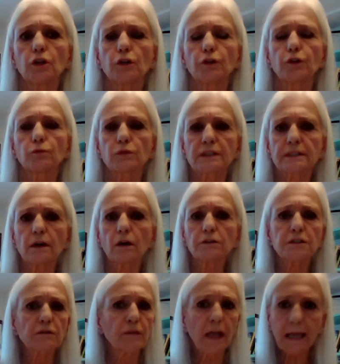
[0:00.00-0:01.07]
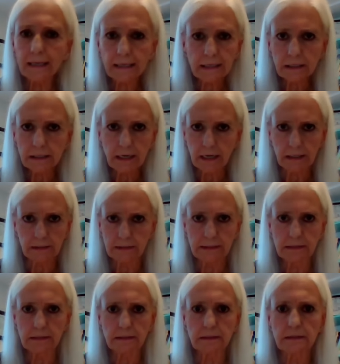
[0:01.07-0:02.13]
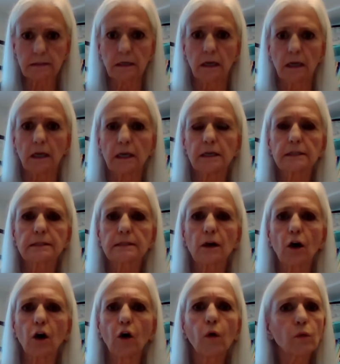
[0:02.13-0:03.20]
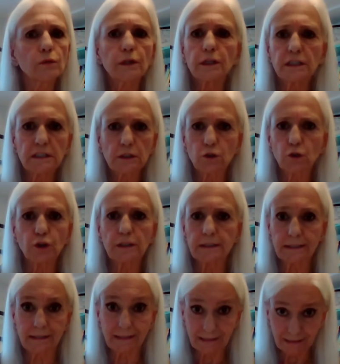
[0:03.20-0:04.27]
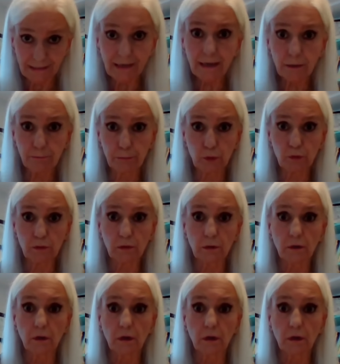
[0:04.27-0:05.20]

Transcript: The result of any analysis is only as good as the sample